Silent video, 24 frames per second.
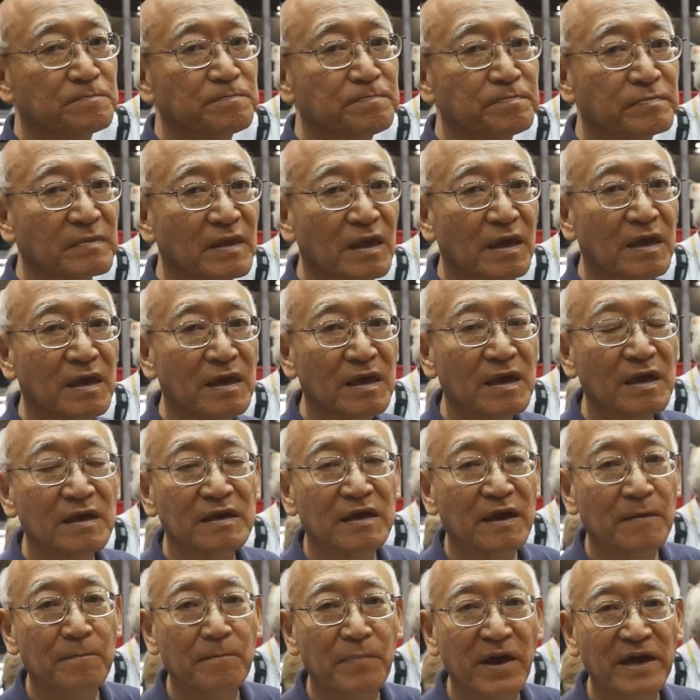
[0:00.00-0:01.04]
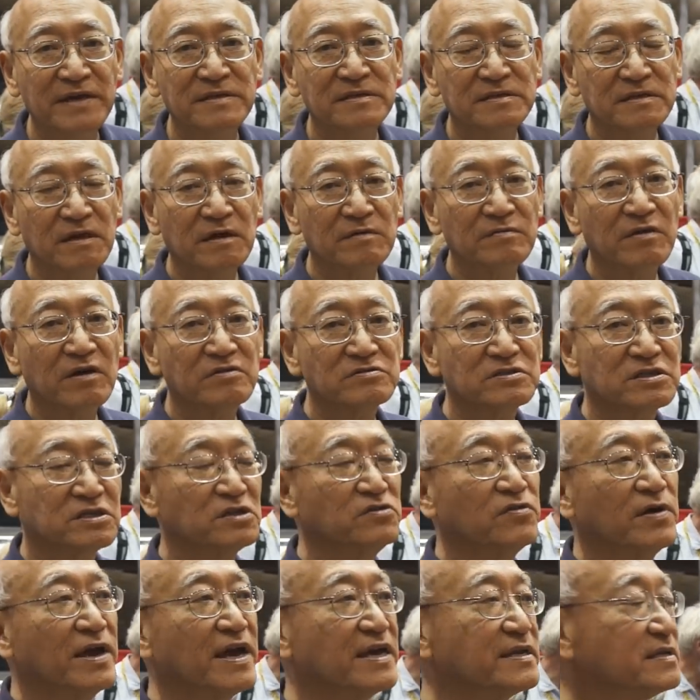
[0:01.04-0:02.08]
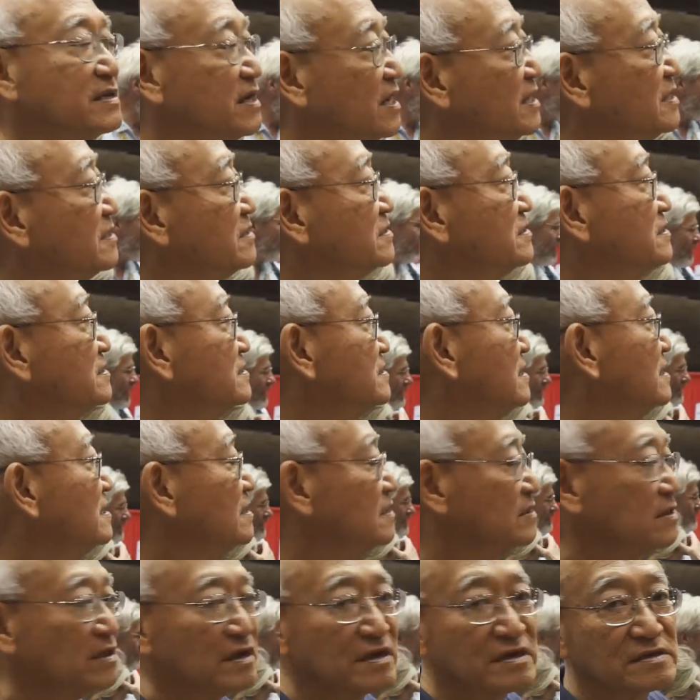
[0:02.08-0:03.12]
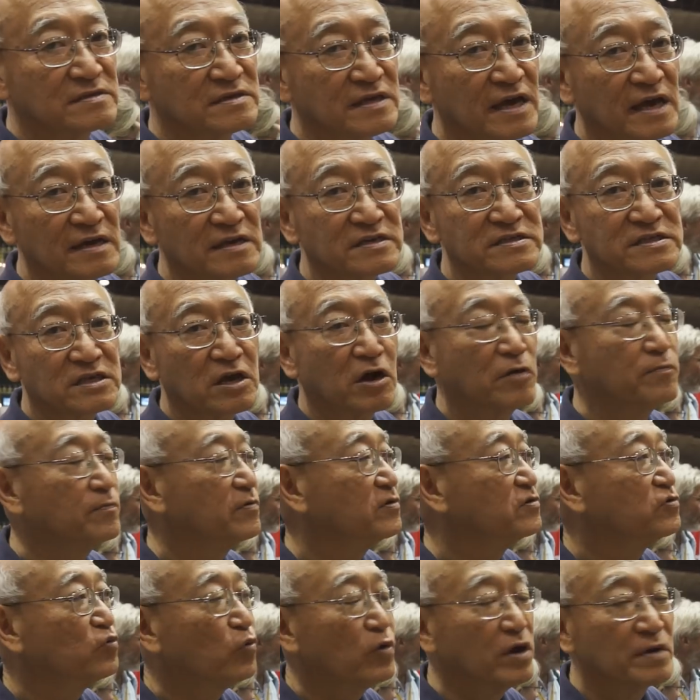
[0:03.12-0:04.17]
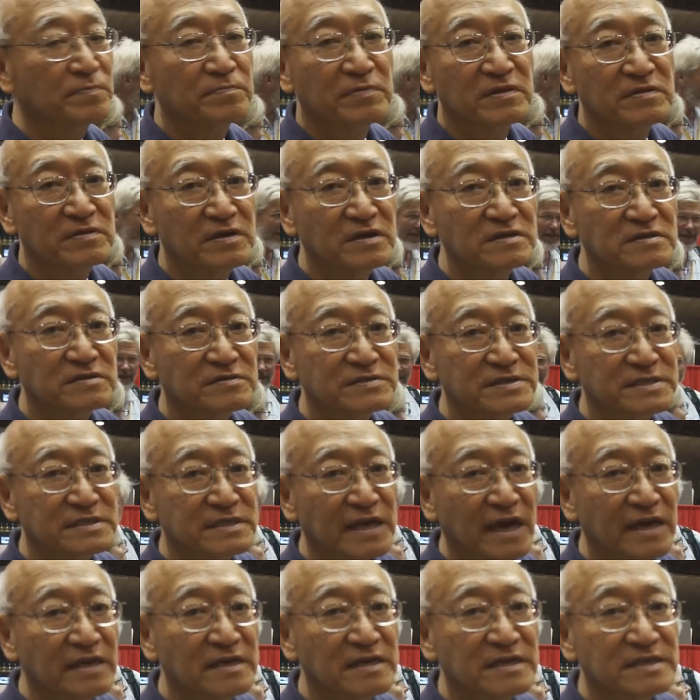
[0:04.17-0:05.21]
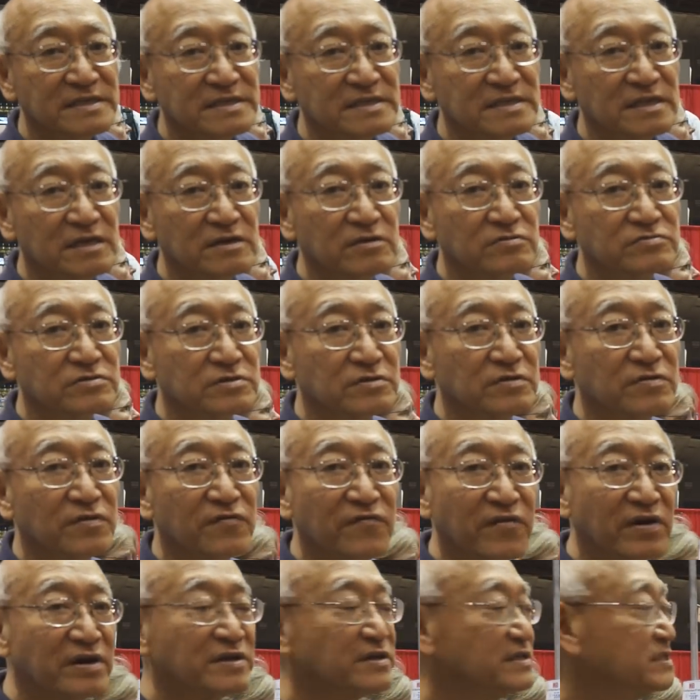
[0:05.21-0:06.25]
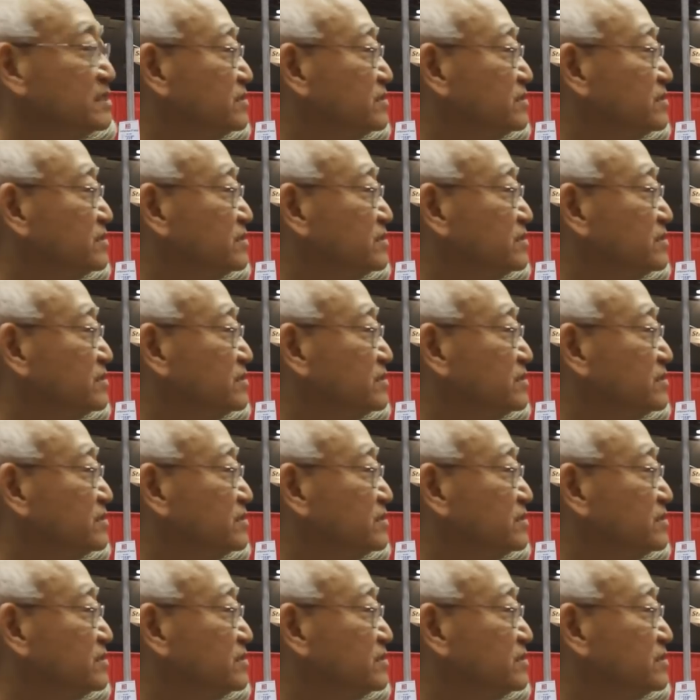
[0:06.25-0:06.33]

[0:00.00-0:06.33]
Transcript: And based on those two antennas, the telescoping whip, and these are stainless steel, so they're very